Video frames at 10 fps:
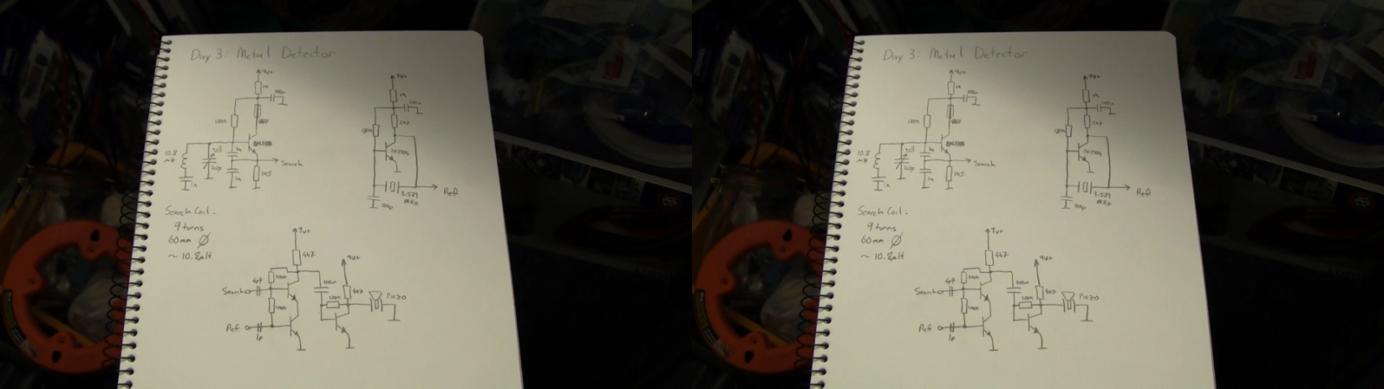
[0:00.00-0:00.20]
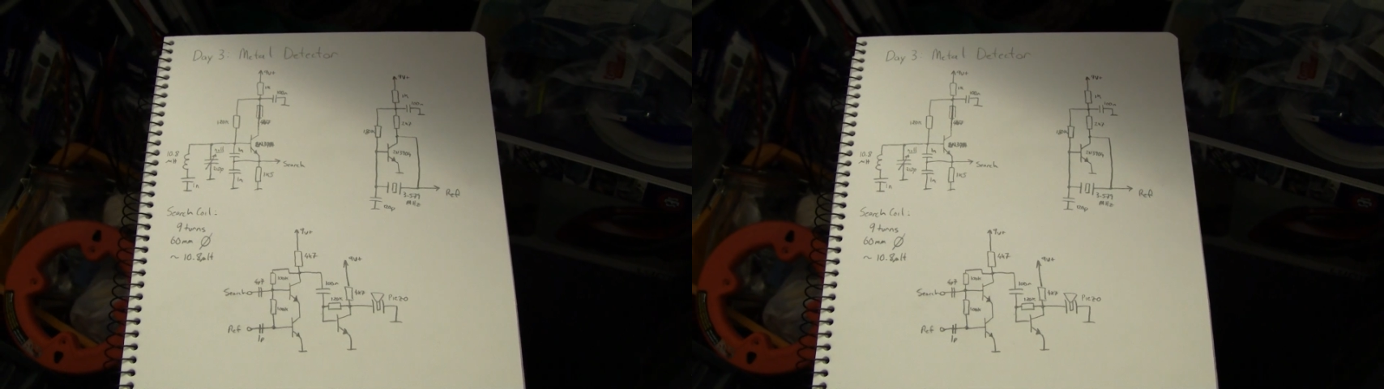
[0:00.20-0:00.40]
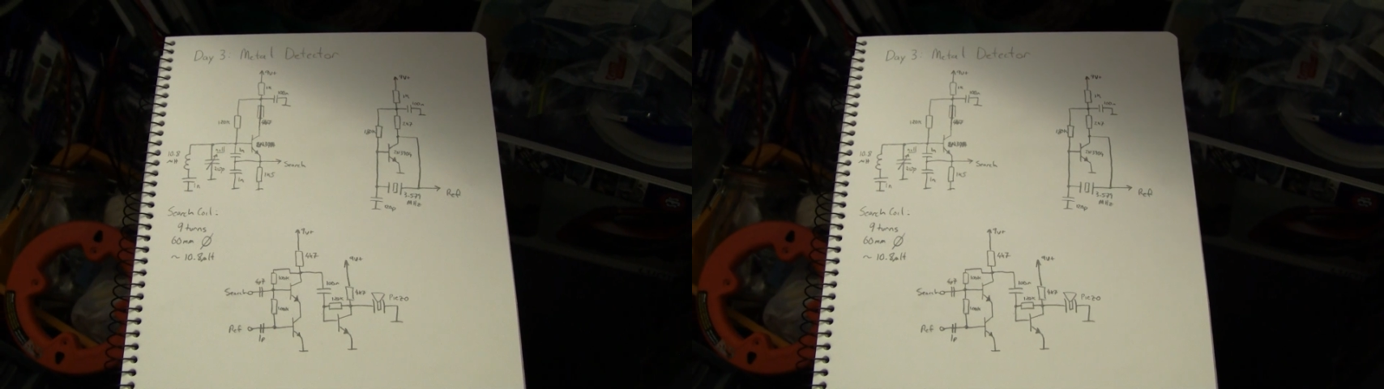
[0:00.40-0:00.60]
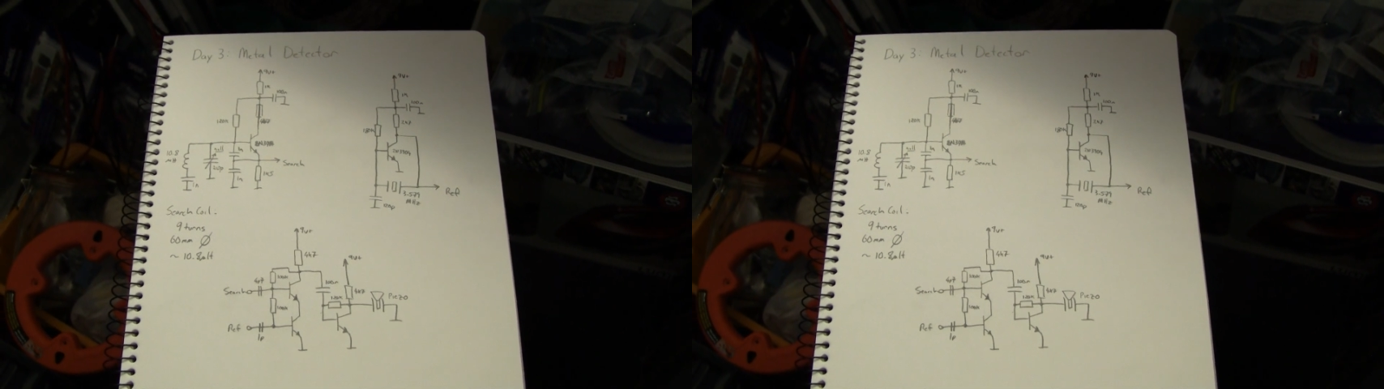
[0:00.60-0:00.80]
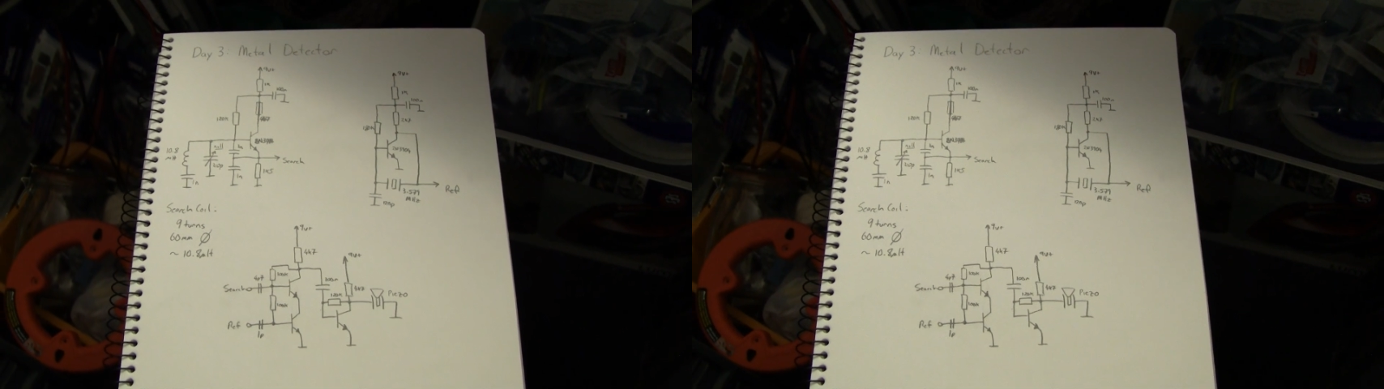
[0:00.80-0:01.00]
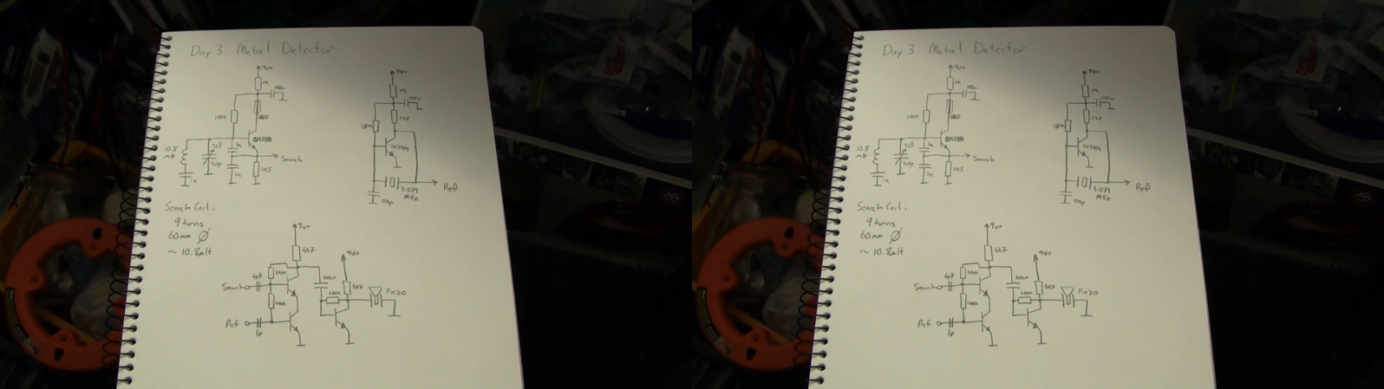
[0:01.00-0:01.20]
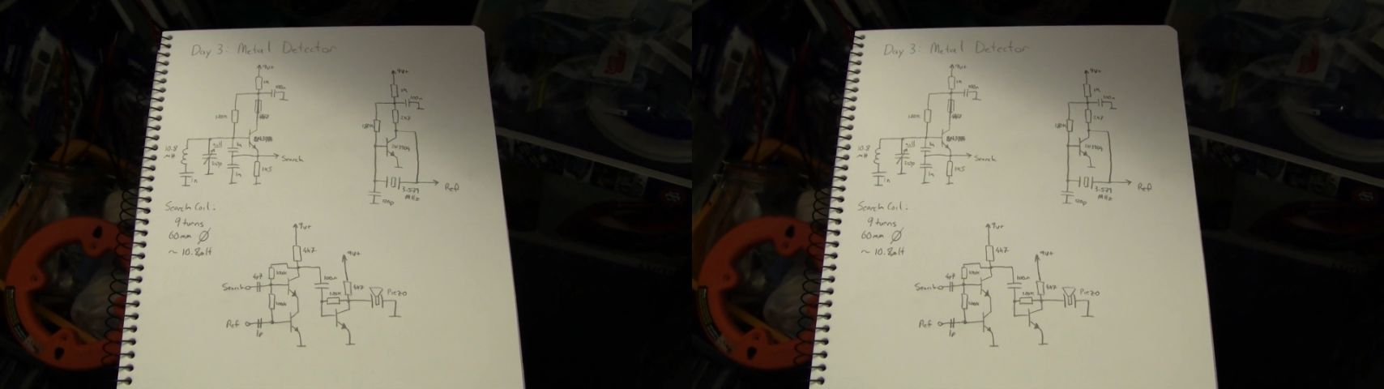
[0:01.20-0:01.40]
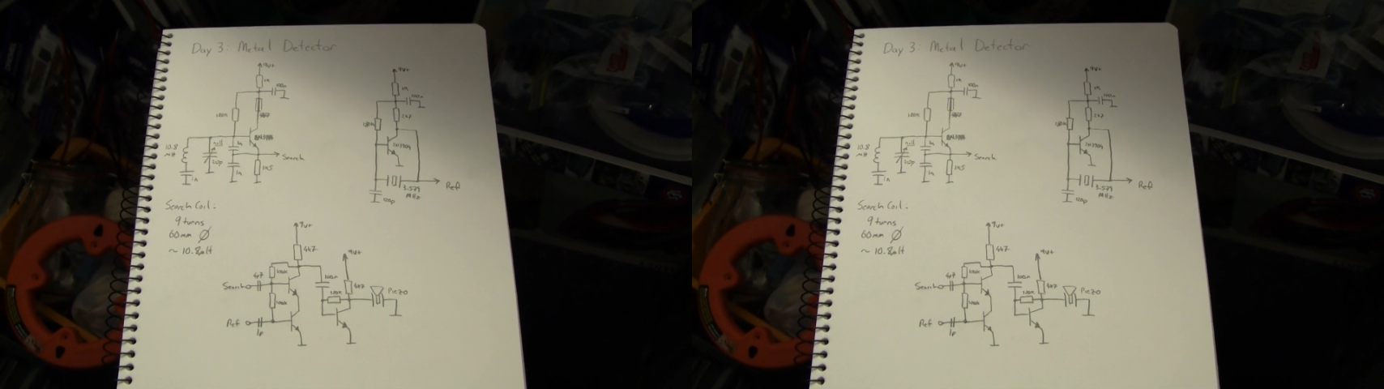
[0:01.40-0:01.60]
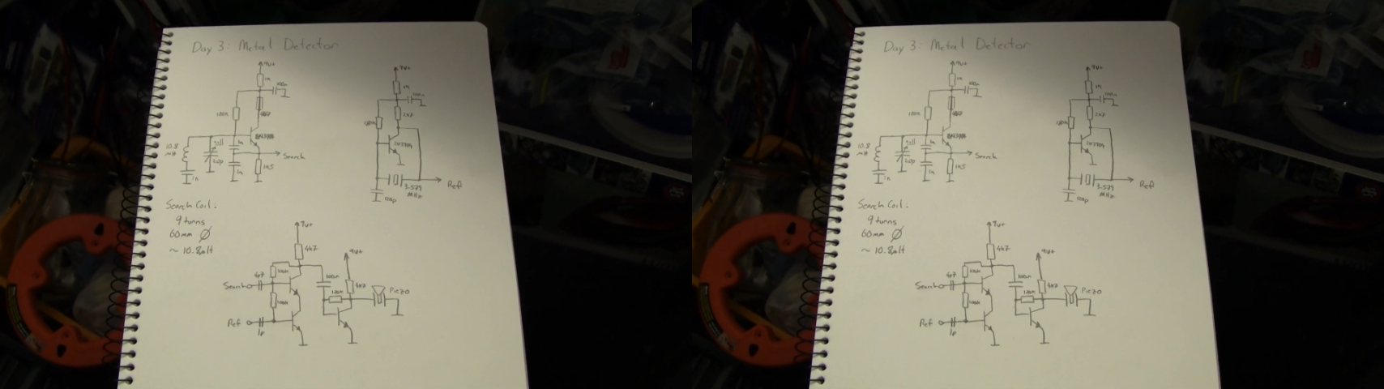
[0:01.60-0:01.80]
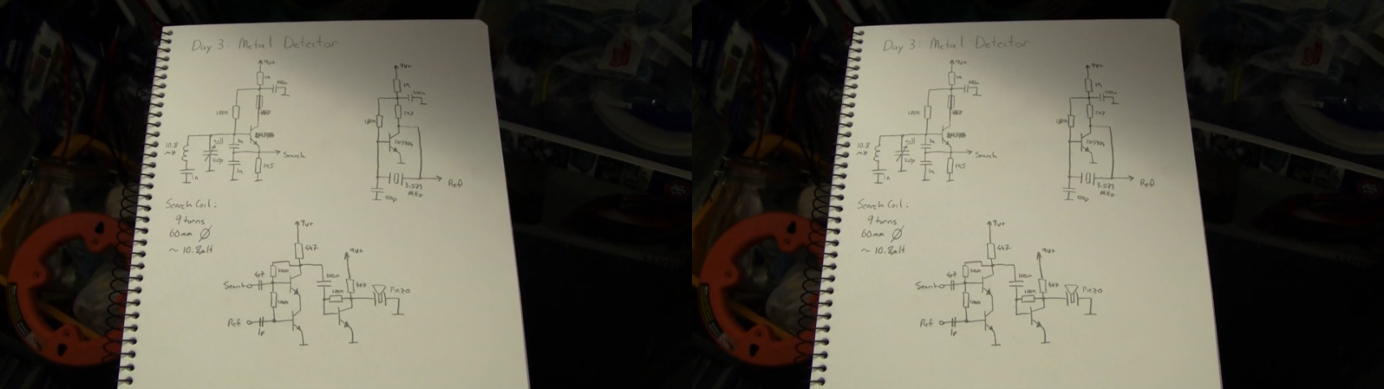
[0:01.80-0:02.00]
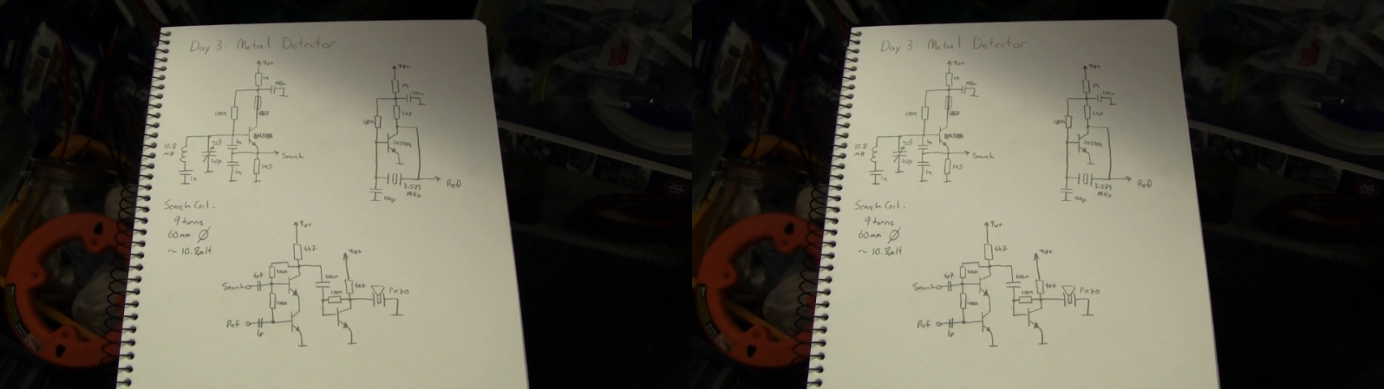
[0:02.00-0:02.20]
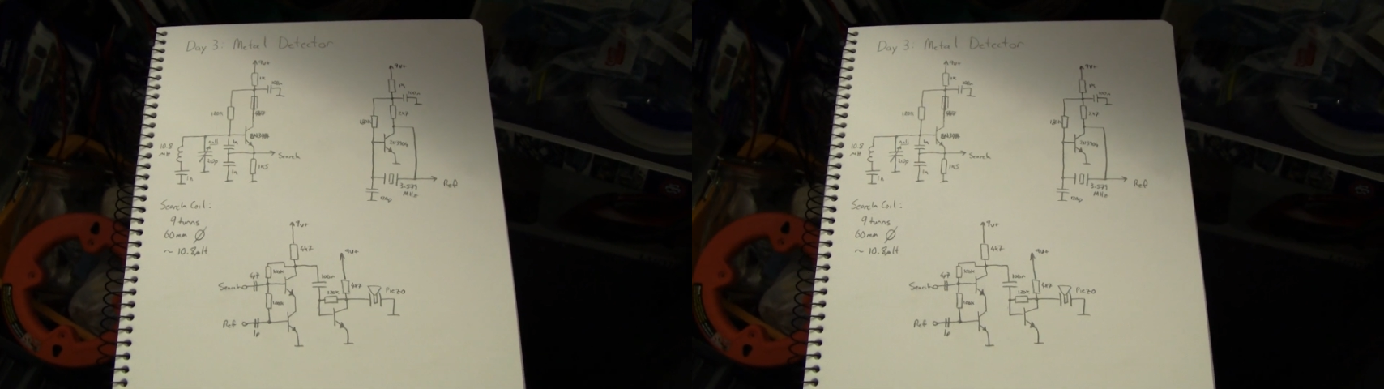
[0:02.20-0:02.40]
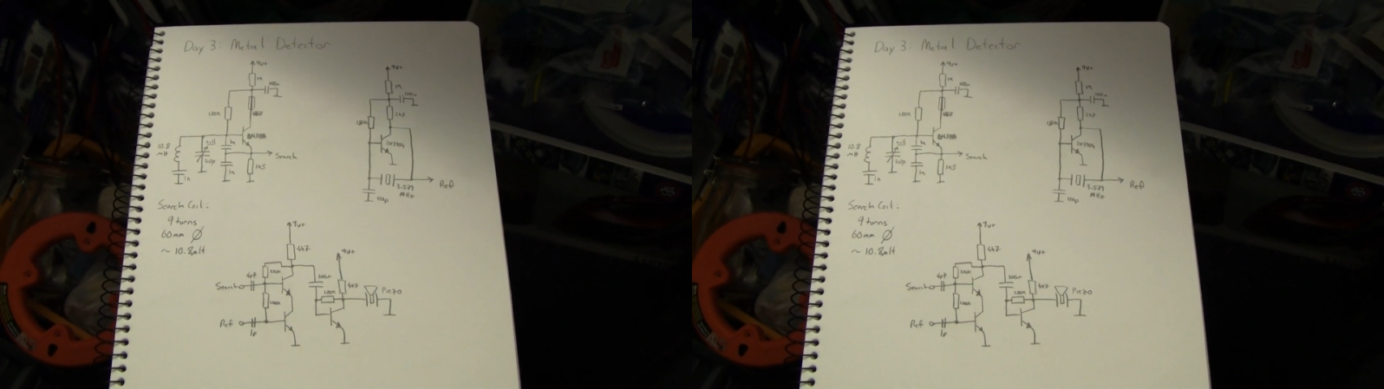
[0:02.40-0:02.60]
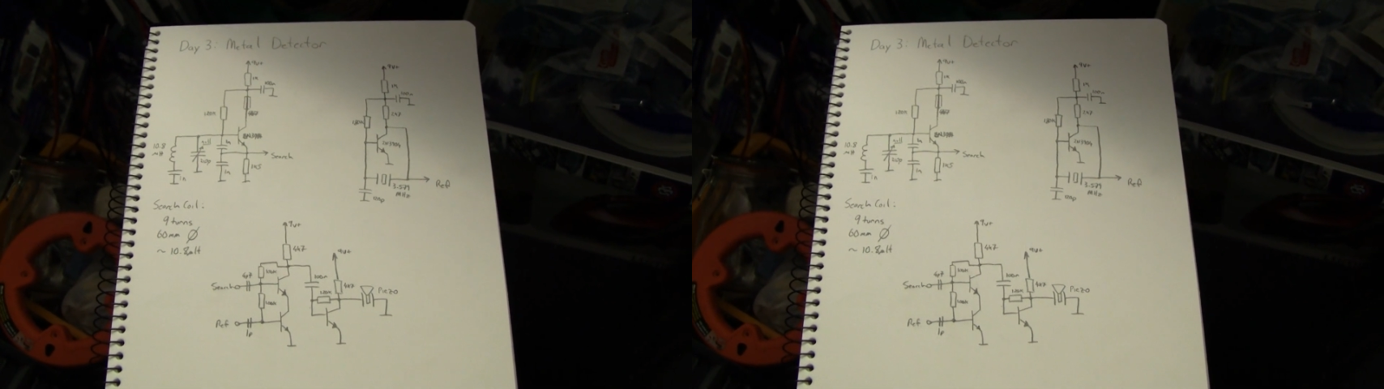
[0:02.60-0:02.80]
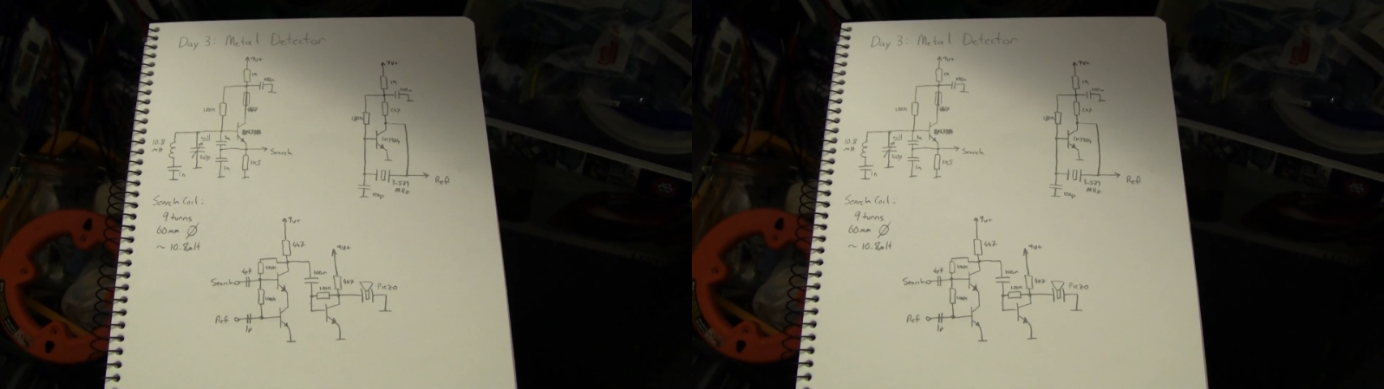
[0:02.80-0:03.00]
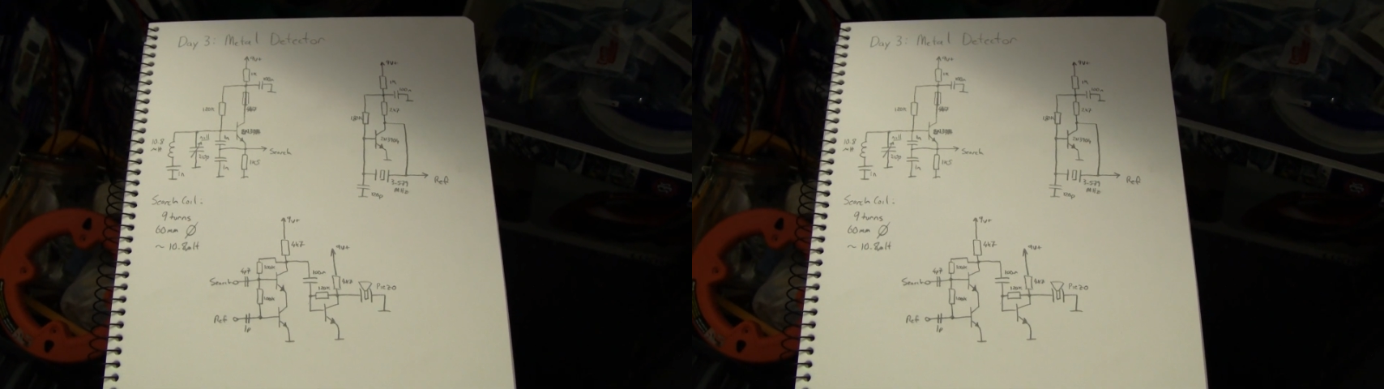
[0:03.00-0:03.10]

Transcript: [unreadable: no face in view]